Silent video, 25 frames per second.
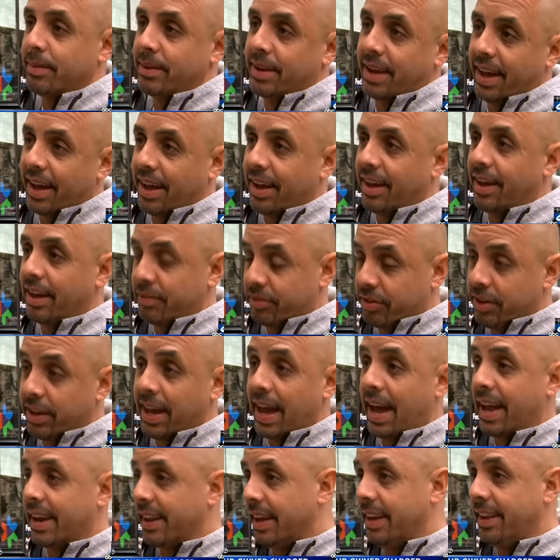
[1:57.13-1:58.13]
Now, if she
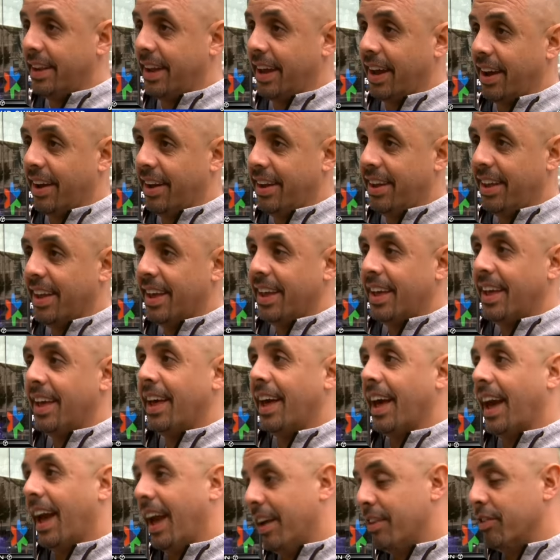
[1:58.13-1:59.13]
got in there
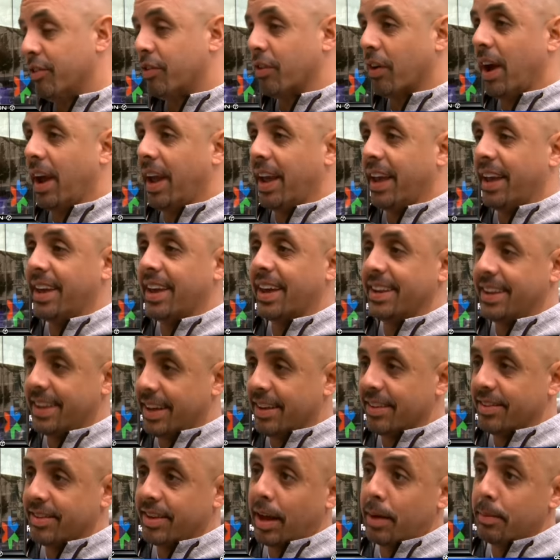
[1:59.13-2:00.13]
and drank and
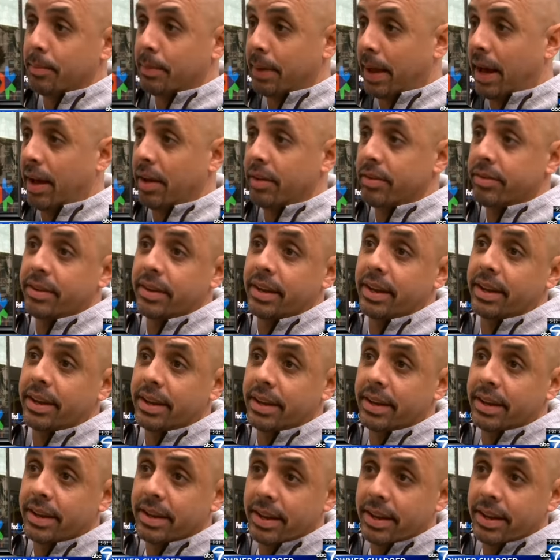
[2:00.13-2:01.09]
did something else and